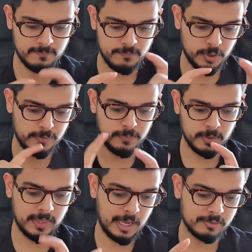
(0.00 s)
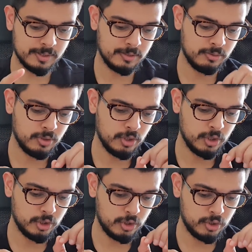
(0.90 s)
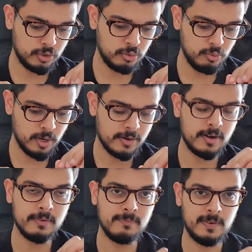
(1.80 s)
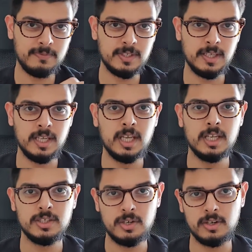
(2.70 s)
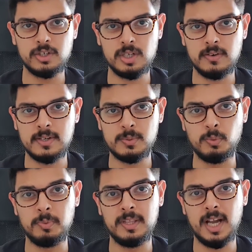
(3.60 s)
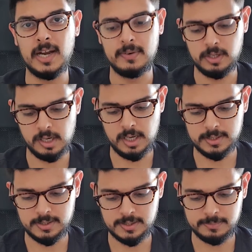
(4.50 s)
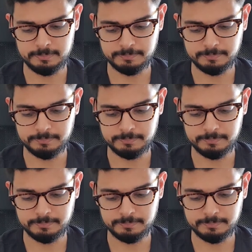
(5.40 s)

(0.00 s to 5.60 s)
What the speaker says: 44,250 Turkish liras would be the iron costs.